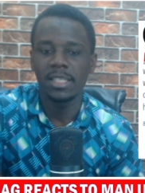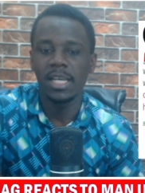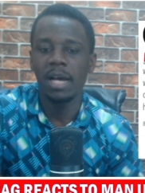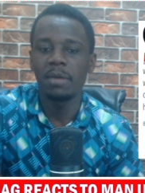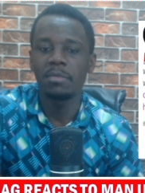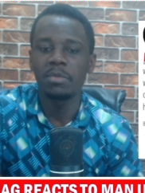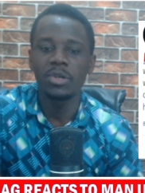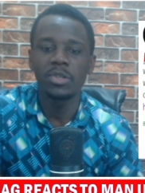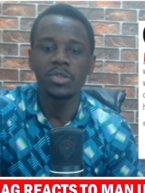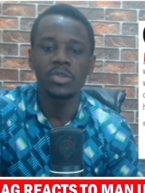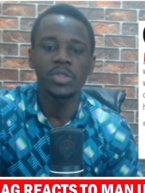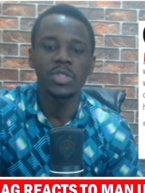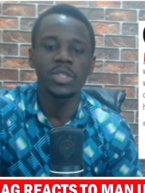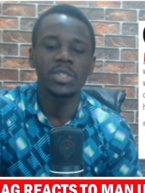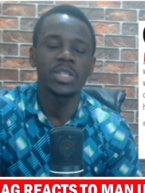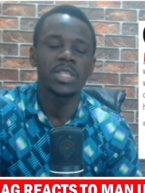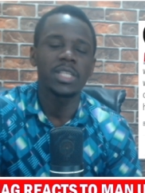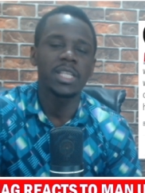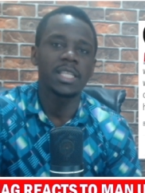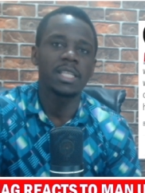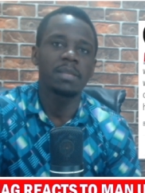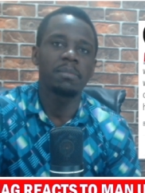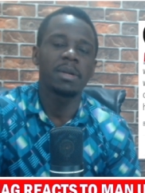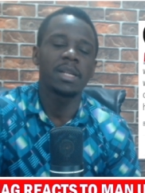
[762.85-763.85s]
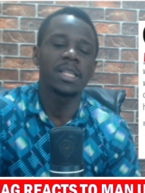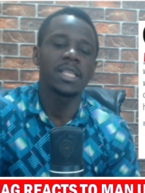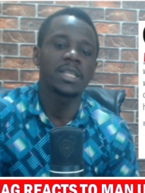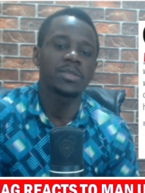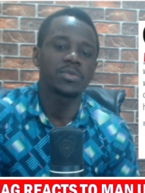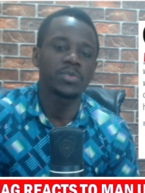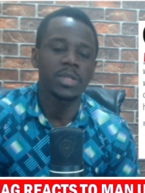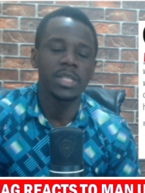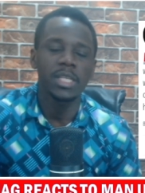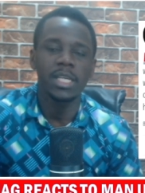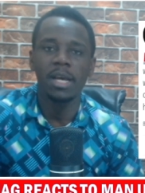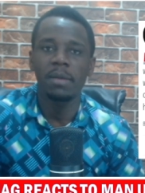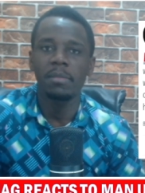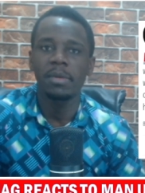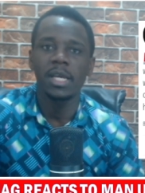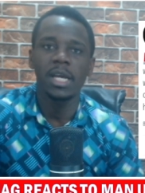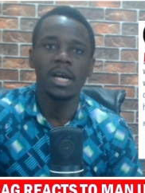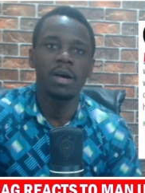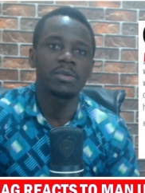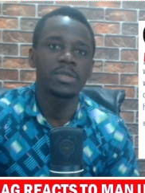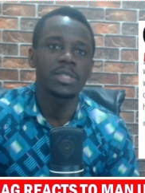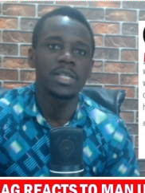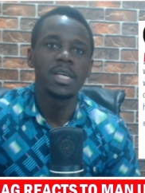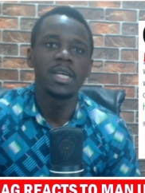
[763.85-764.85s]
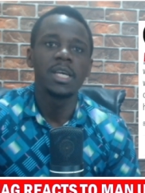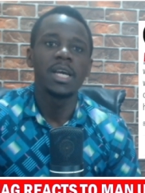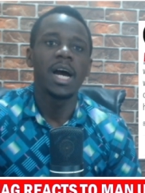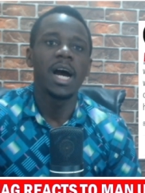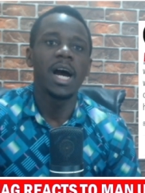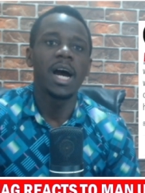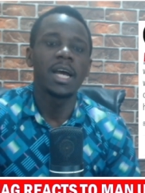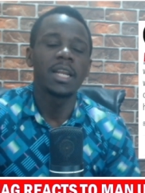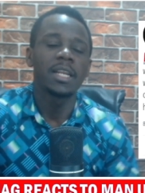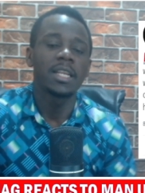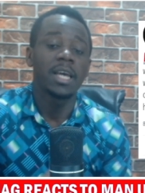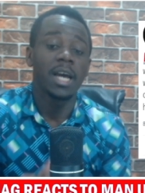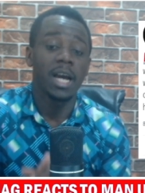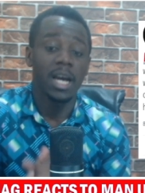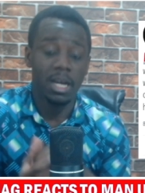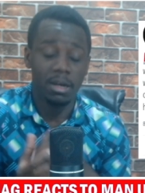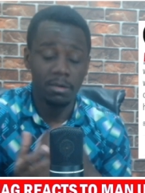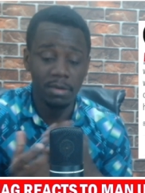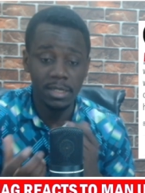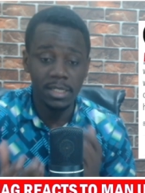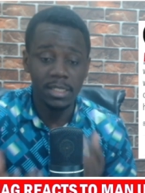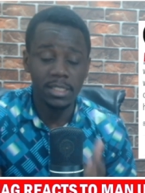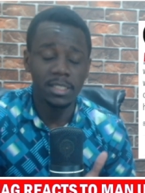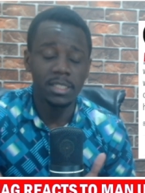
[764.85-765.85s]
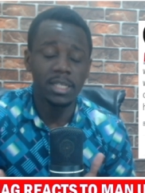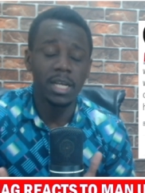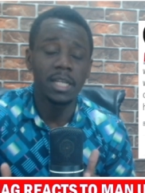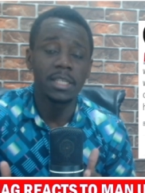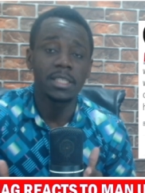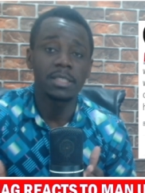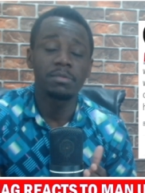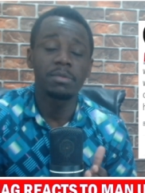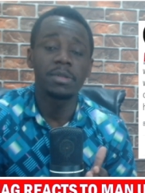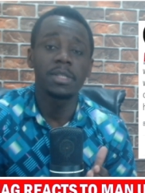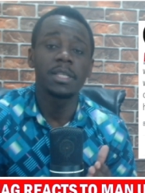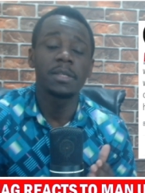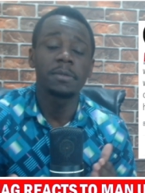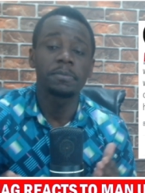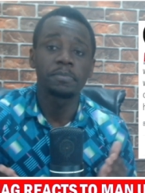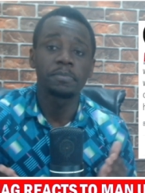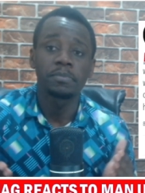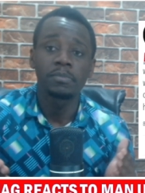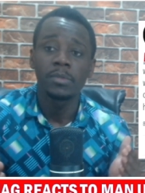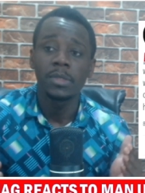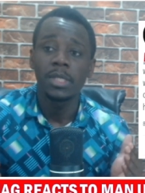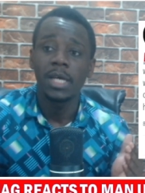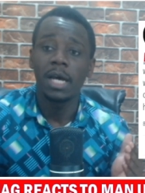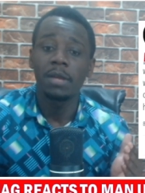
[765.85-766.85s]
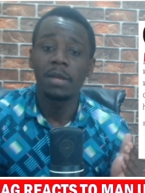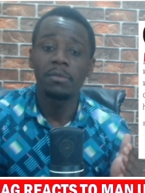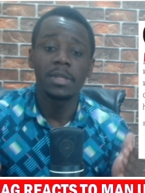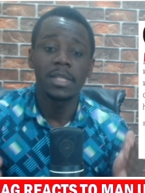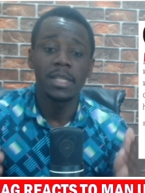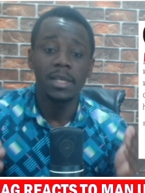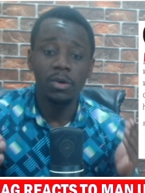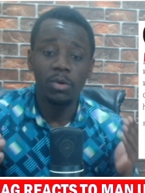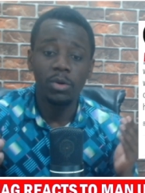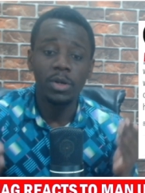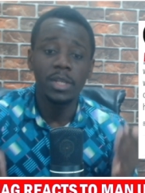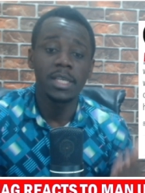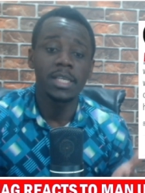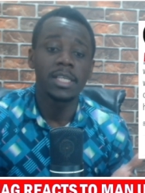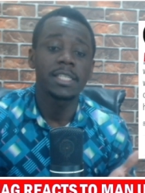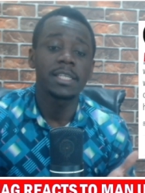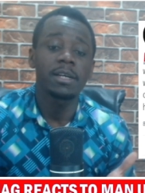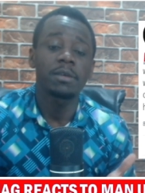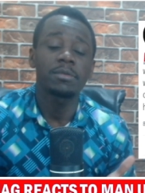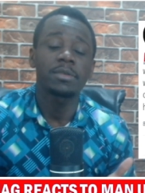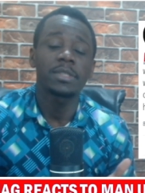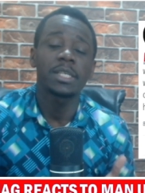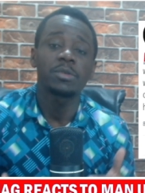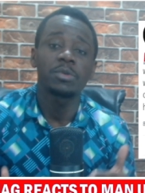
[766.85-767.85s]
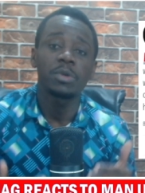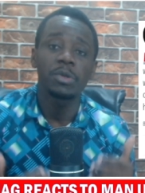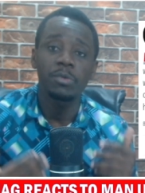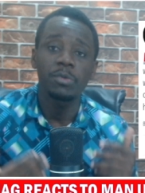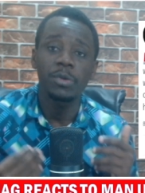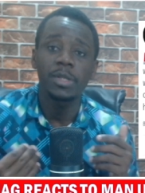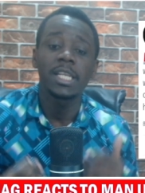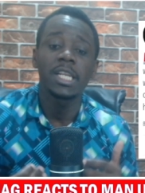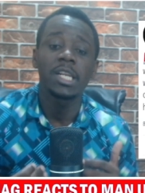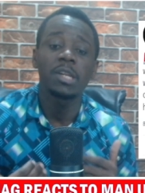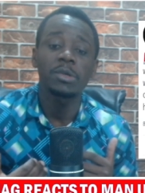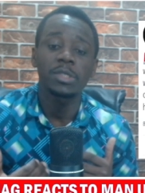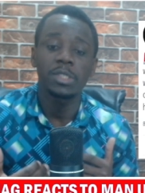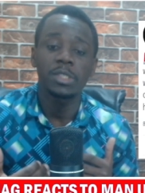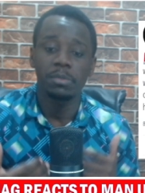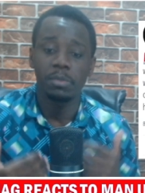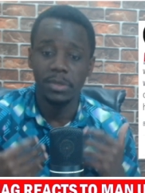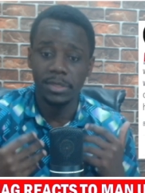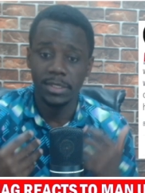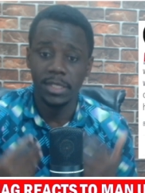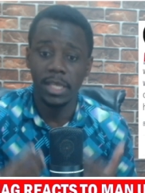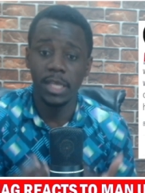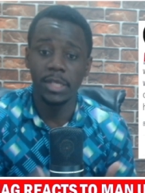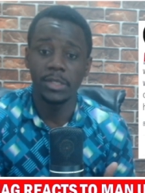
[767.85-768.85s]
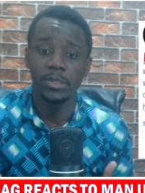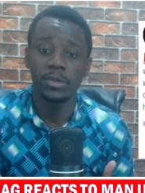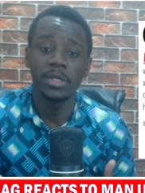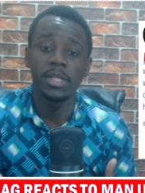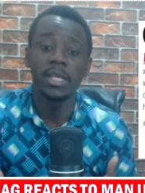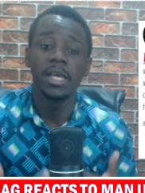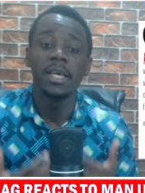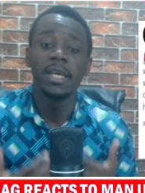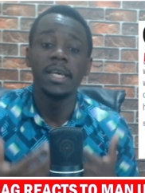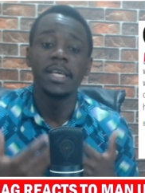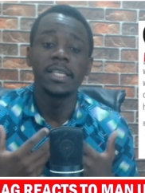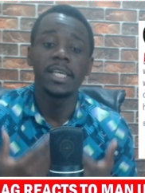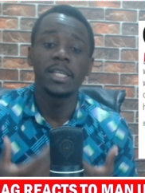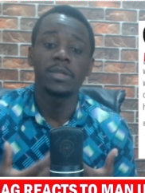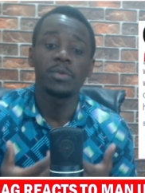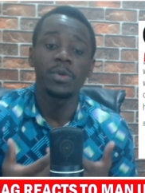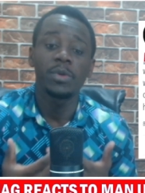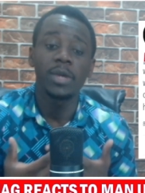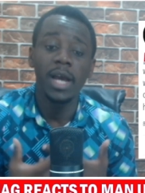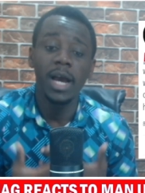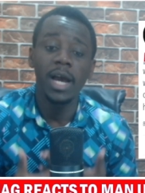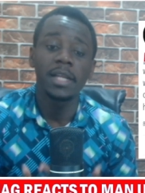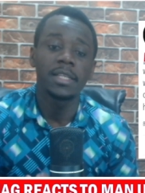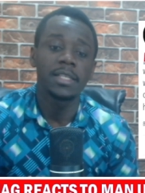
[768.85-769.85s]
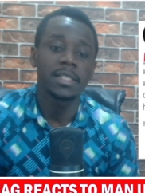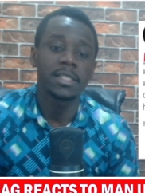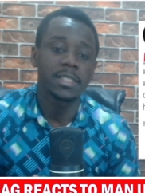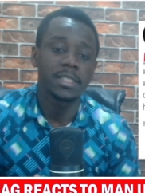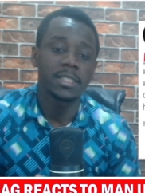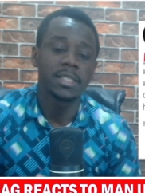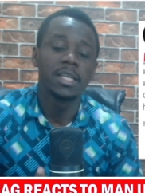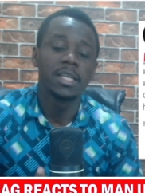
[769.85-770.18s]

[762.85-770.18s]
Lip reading: I'm good to see that the manager is really coming out and accrediting and really calling it out that we really lost possession, yet we had it.